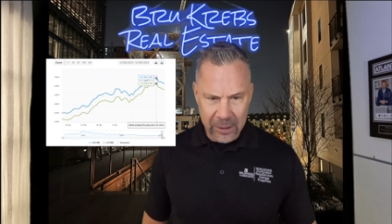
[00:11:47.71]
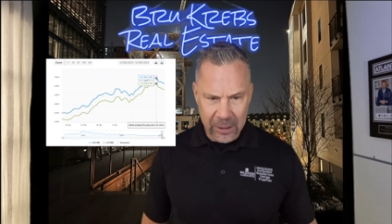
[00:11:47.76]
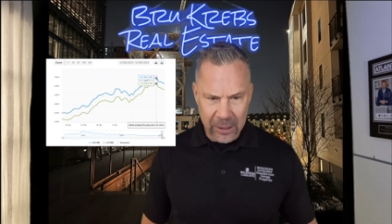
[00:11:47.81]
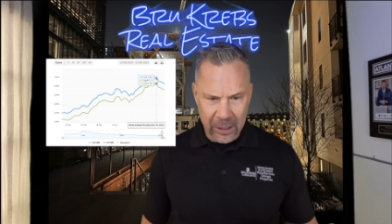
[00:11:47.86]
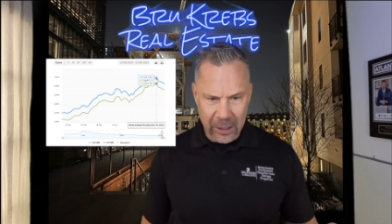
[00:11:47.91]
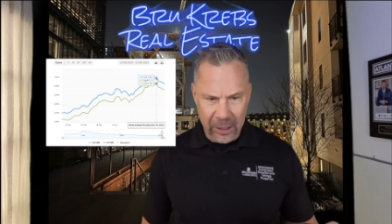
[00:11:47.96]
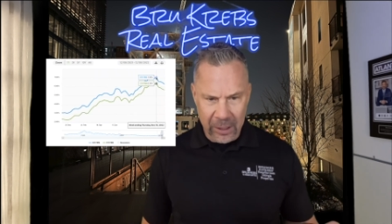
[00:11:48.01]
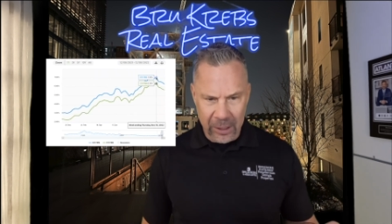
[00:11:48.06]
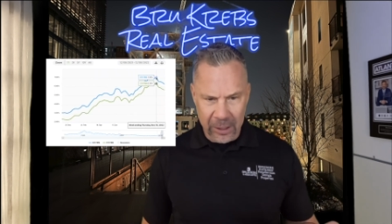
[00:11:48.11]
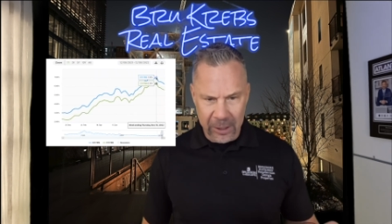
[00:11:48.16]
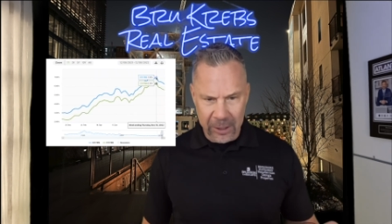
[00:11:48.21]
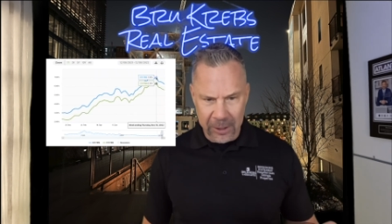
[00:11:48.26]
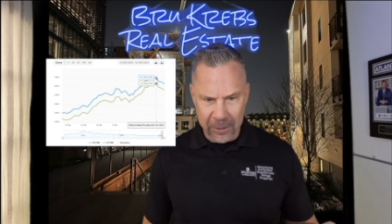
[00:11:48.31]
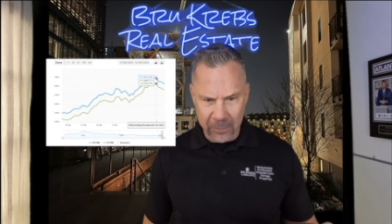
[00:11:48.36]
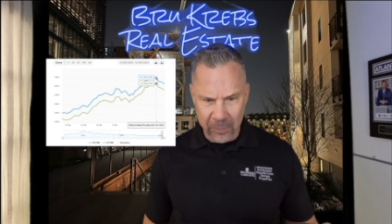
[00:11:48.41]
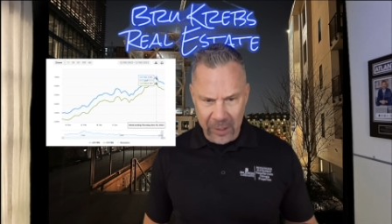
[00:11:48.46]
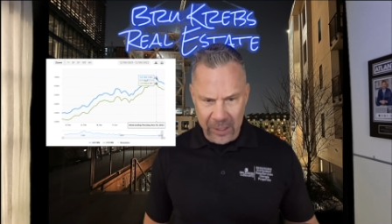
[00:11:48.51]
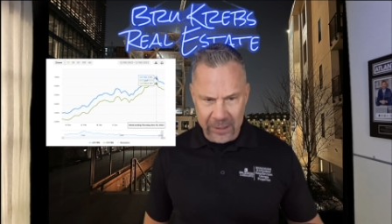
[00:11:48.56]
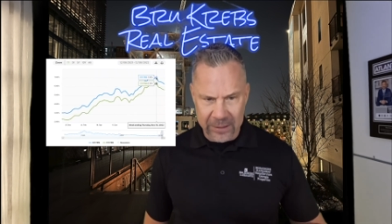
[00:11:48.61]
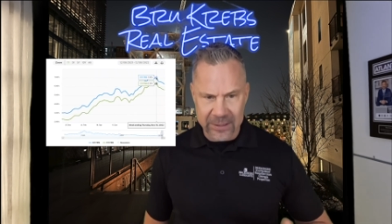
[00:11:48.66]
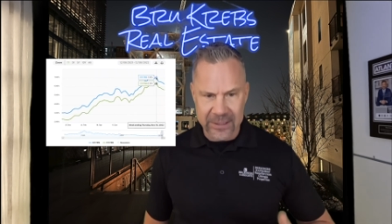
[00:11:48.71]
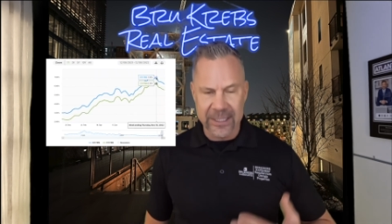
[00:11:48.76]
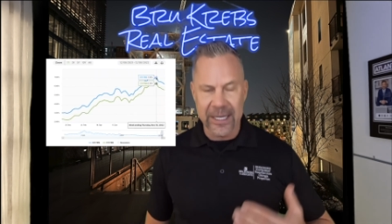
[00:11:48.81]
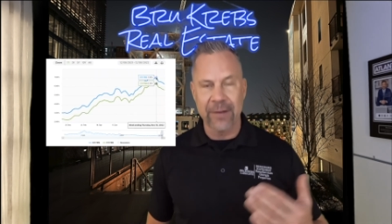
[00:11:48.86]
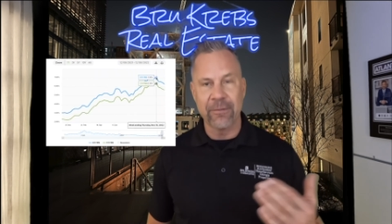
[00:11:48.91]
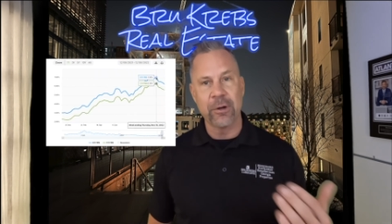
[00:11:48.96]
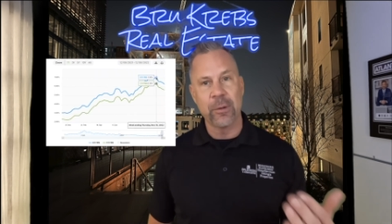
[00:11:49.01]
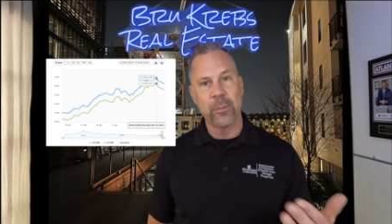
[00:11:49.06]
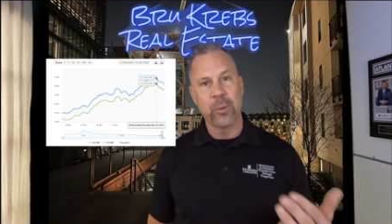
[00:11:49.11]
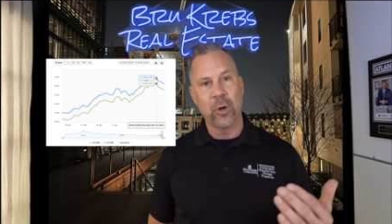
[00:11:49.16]
um, at
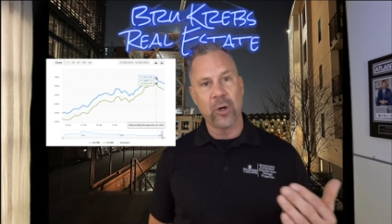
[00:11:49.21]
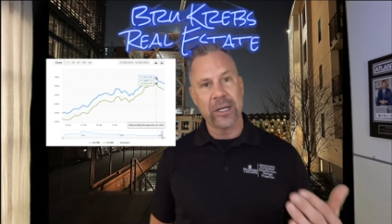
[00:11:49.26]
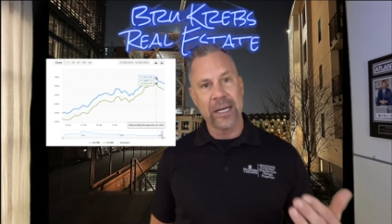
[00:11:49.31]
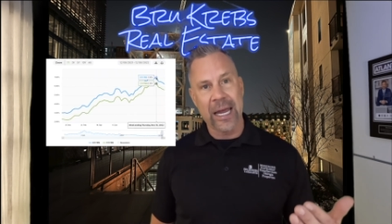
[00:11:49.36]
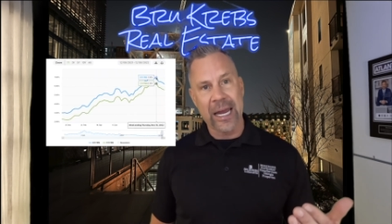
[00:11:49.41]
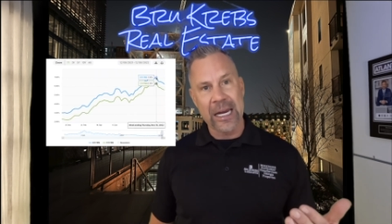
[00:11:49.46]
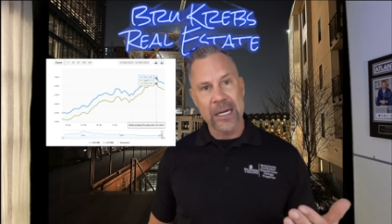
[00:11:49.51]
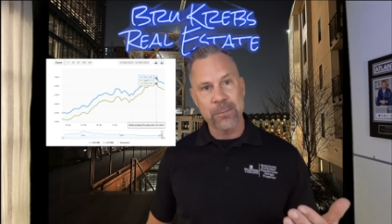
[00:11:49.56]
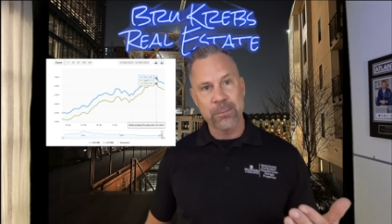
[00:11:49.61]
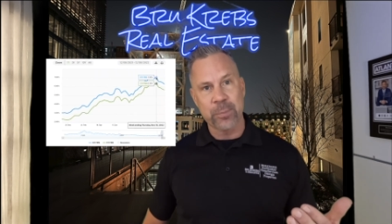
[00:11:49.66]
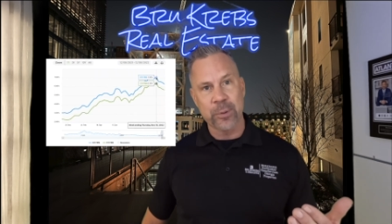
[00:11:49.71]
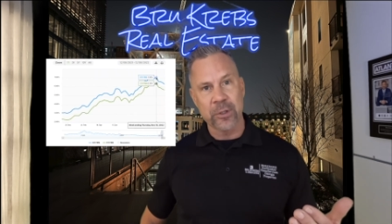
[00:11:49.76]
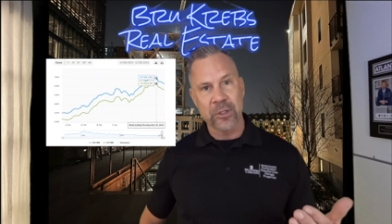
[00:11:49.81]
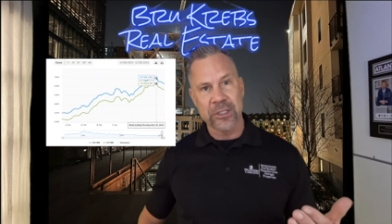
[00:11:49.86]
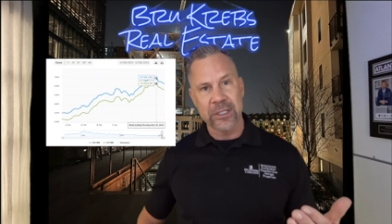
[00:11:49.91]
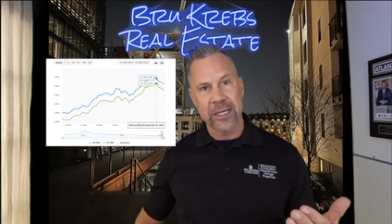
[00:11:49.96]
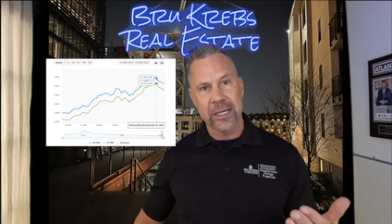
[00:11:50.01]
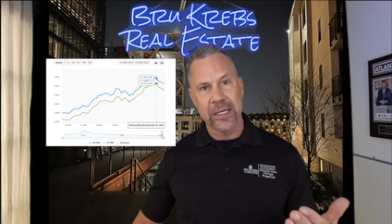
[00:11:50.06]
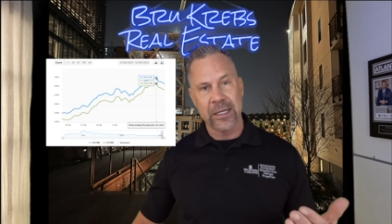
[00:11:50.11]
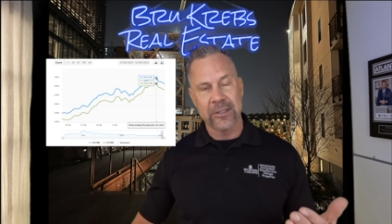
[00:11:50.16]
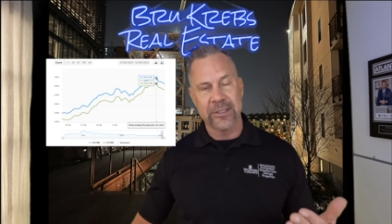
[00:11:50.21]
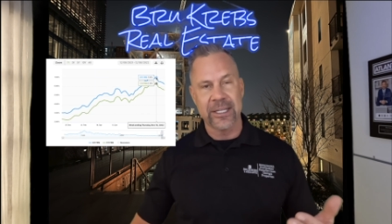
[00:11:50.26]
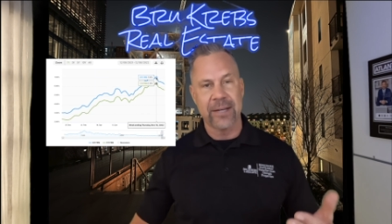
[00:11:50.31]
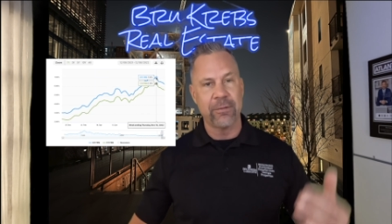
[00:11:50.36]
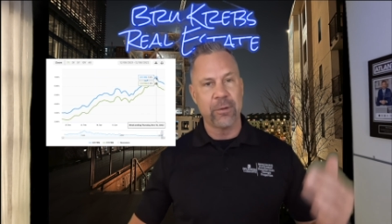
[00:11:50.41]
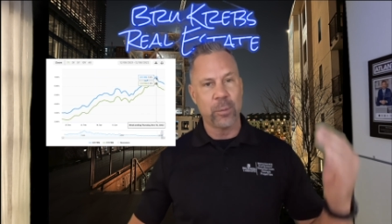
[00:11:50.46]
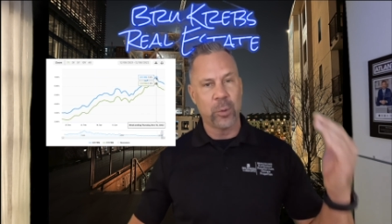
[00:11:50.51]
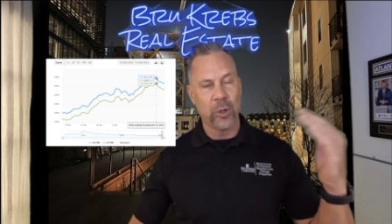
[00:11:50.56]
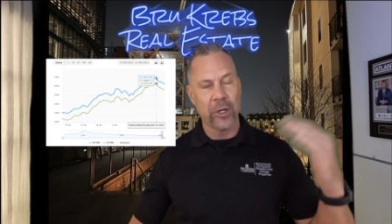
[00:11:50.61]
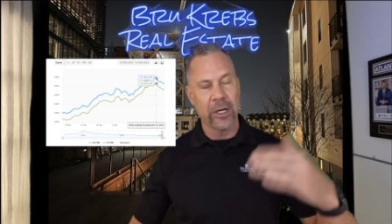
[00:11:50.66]
7.8%,
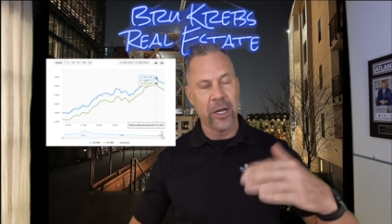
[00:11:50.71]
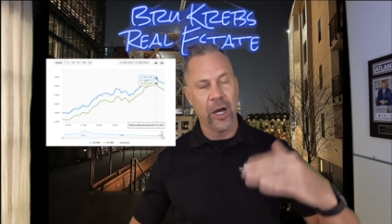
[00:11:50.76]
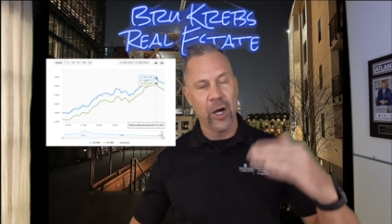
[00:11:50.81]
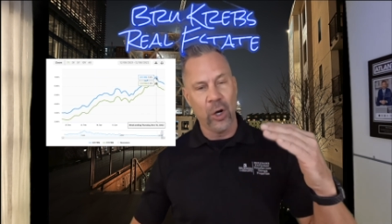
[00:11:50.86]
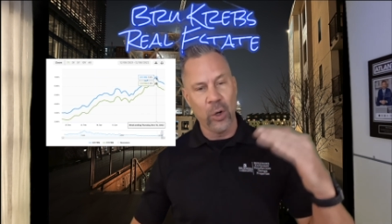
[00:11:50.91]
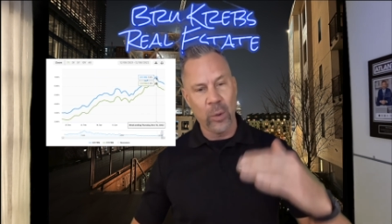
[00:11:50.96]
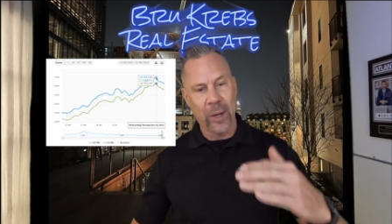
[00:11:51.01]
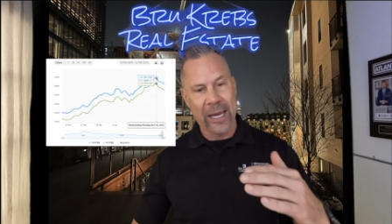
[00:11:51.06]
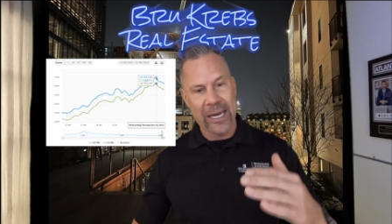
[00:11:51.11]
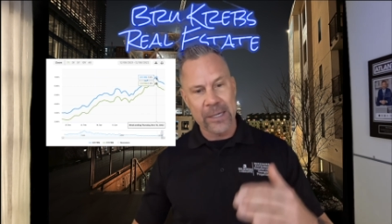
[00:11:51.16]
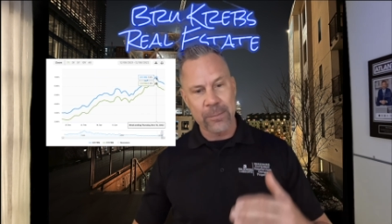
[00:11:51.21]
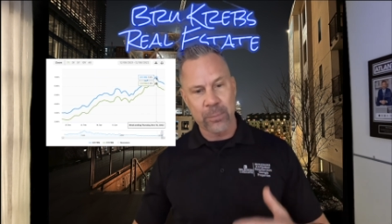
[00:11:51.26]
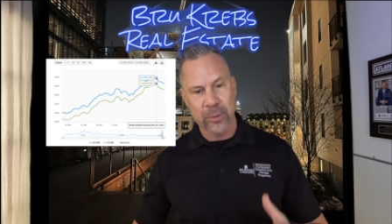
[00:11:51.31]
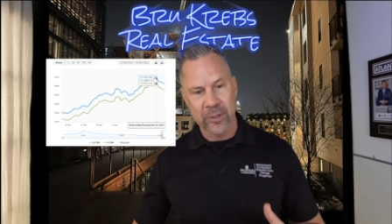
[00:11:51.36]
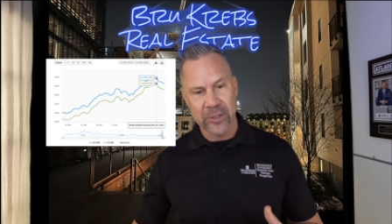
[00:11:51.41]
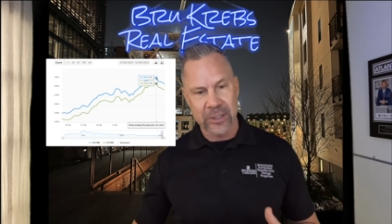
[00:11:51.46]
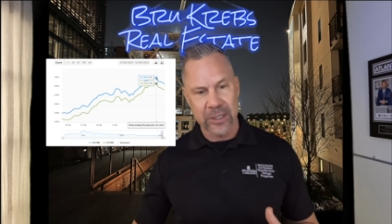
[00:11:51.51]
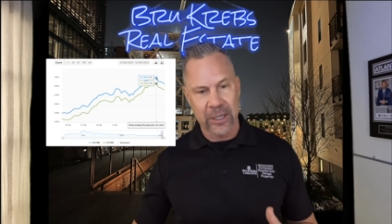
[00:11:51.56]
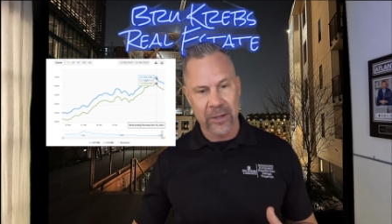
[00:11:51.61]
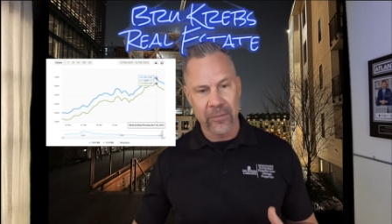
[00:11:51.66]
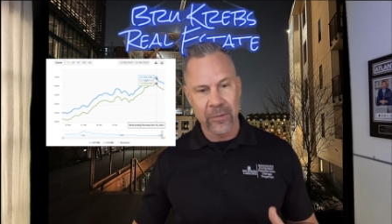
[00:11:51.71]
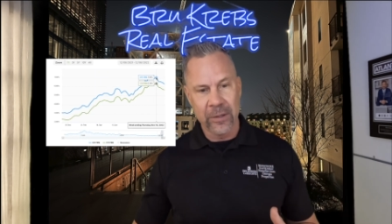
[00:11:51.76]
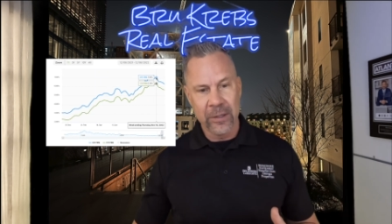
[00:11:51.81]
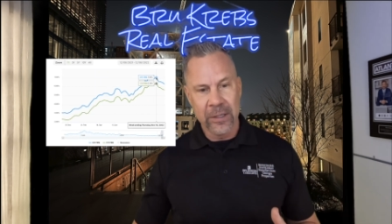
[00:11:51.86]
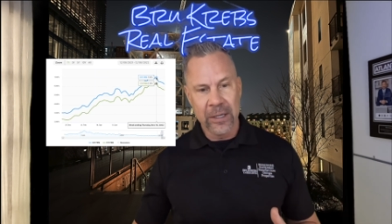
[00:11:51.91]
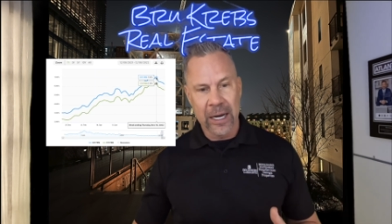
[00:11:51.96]
7.08%.